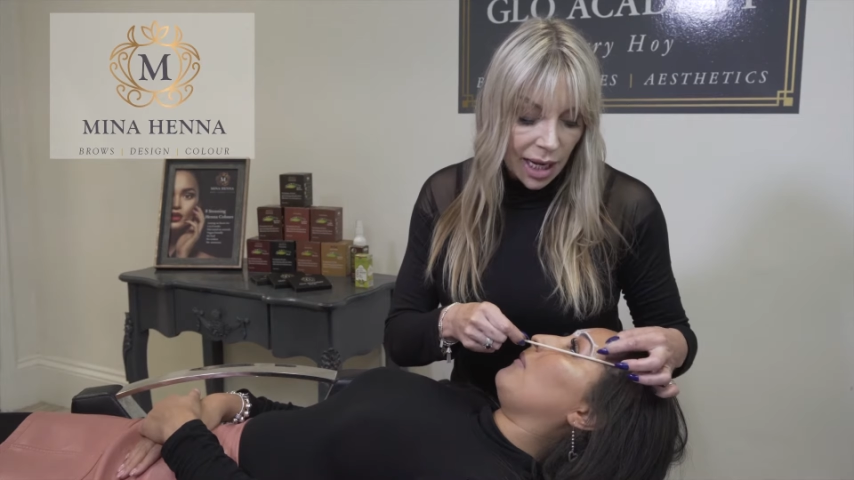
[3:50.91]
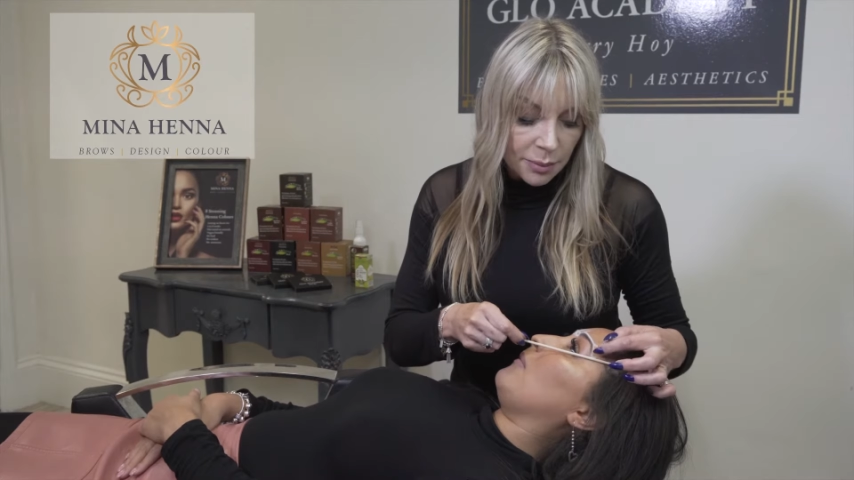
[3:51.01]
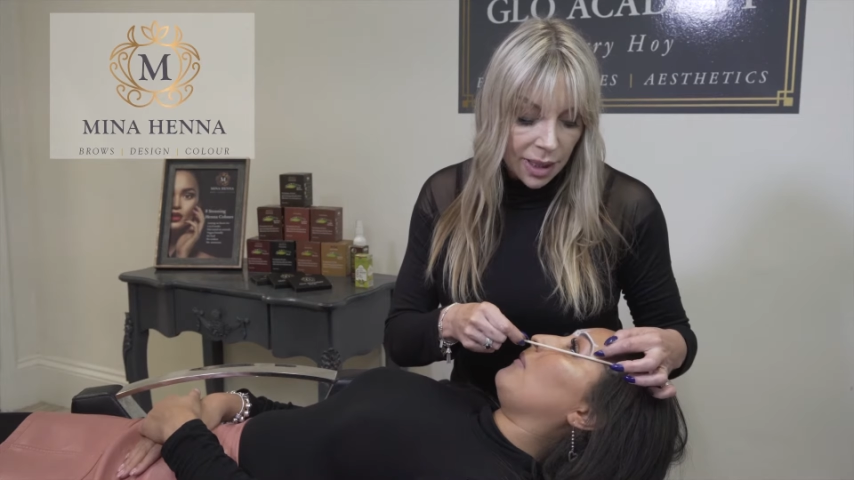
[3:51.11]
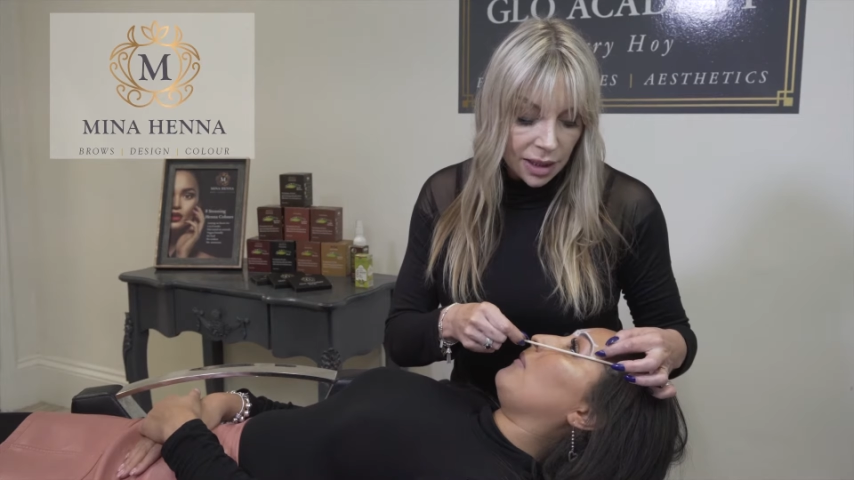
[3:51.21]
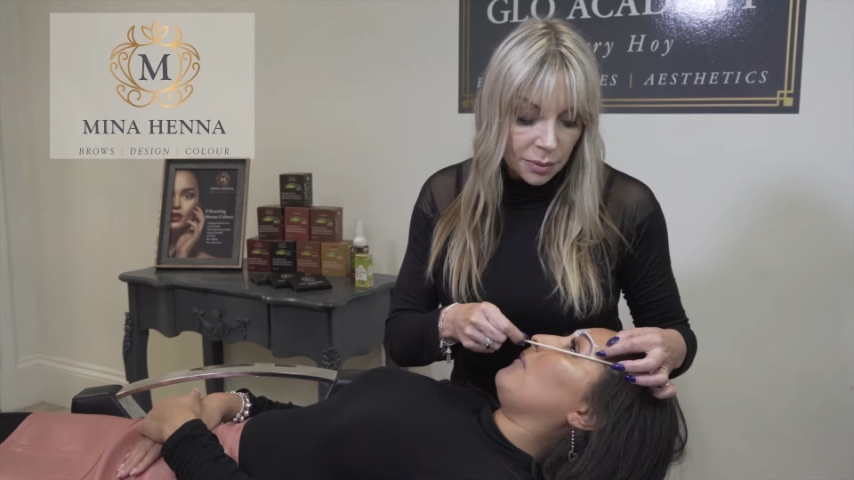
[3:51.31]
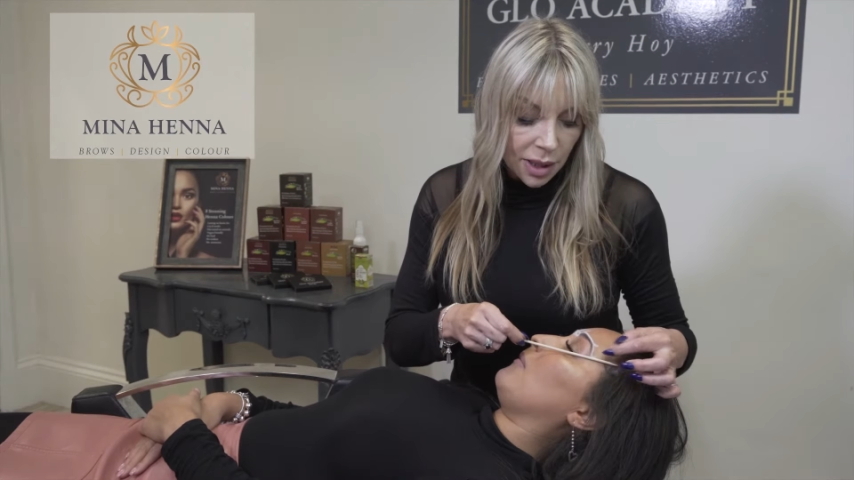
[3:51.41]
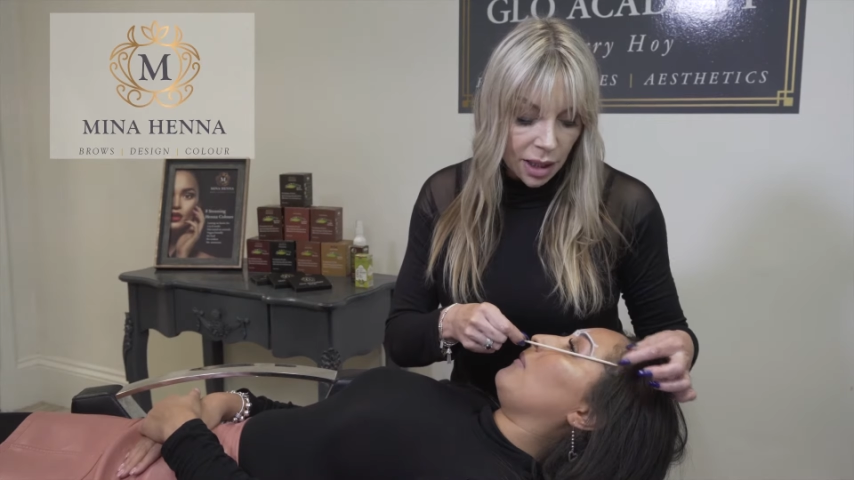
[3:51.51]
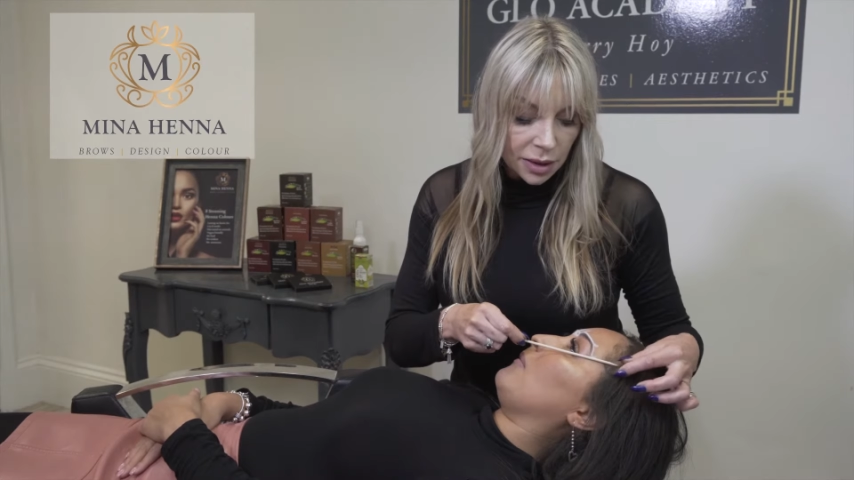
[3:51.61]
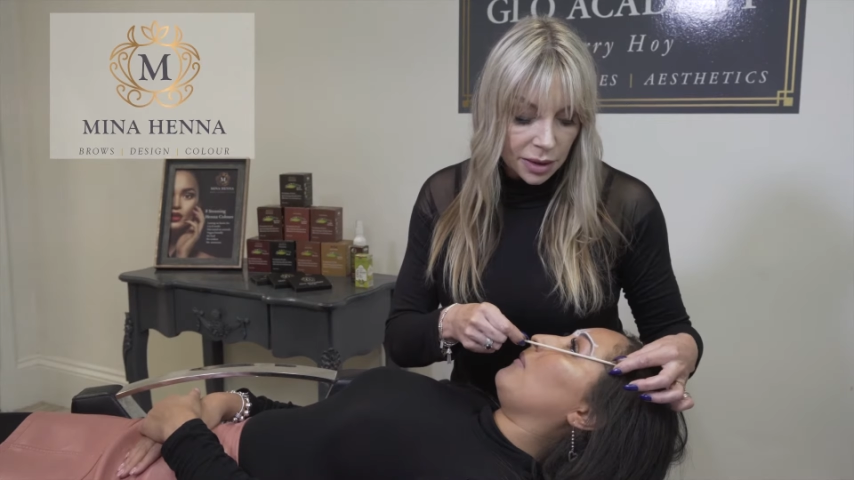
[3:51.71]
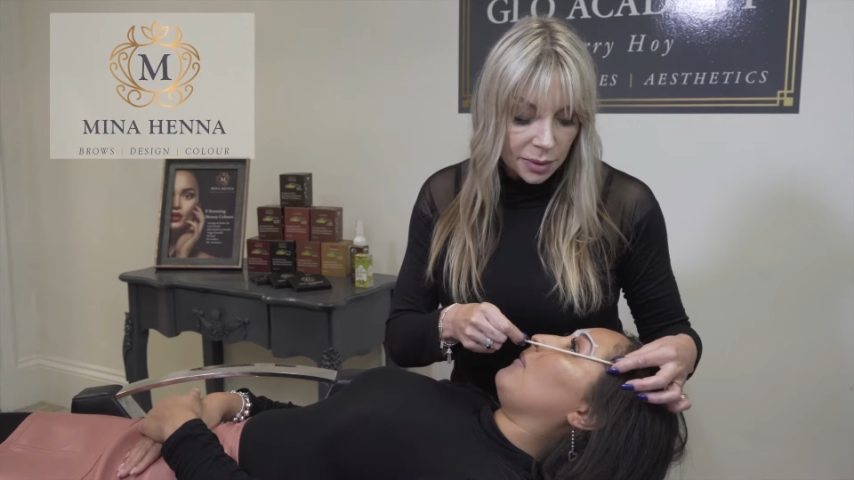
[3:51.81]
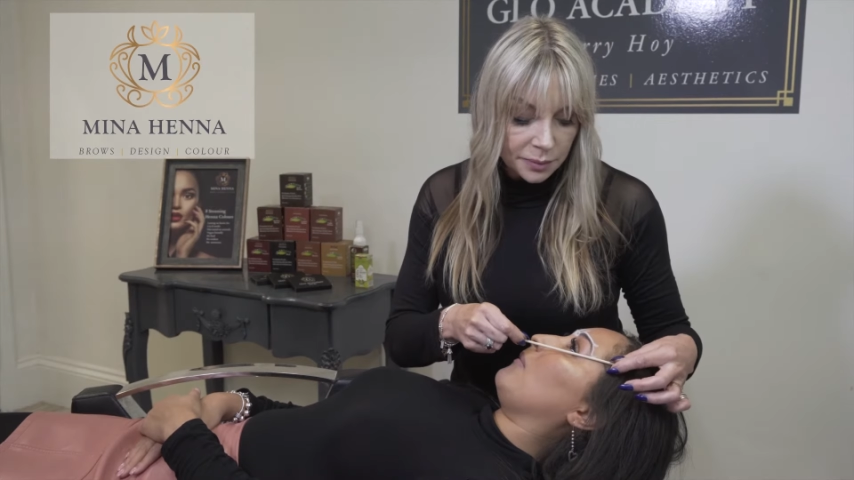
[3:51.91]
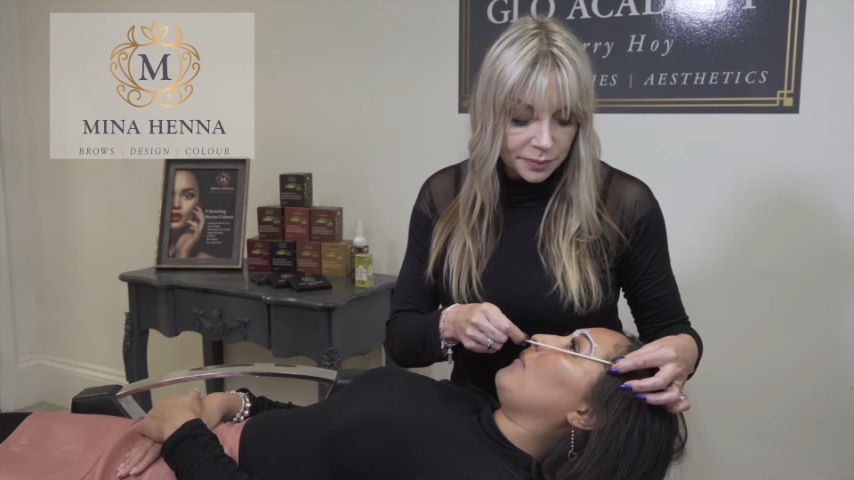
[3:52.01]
and make a mark.